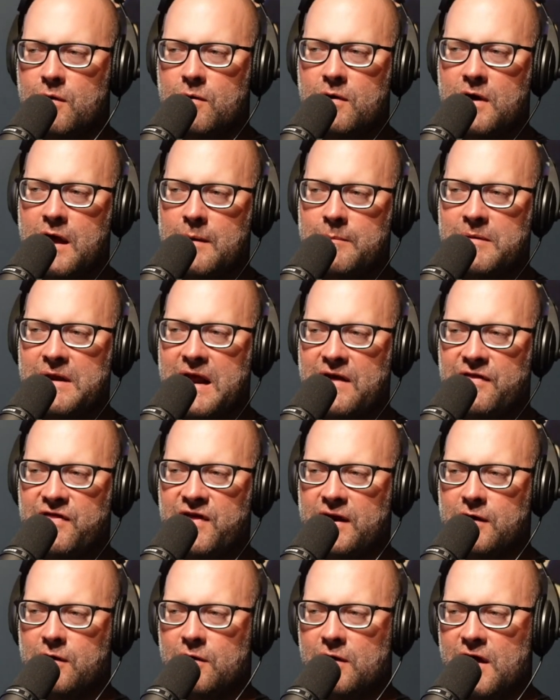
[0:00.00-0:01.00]
I mean, I
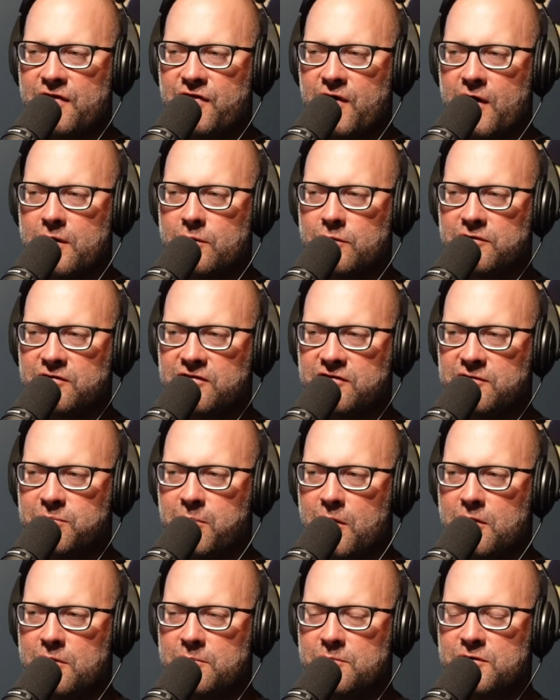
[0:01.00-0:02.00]
thought it was a
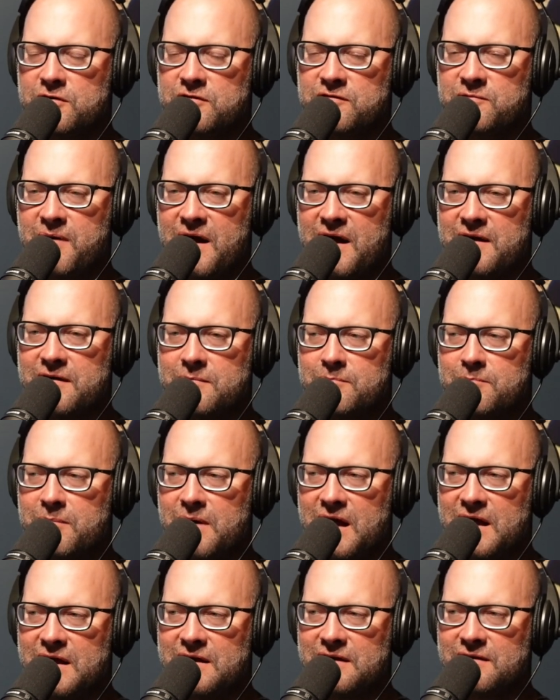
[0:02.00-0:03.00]
smart move
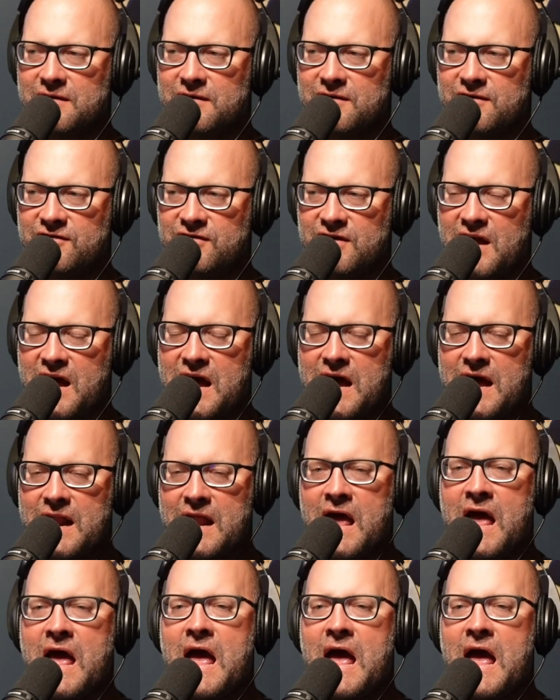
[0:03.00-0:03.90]
by Scott.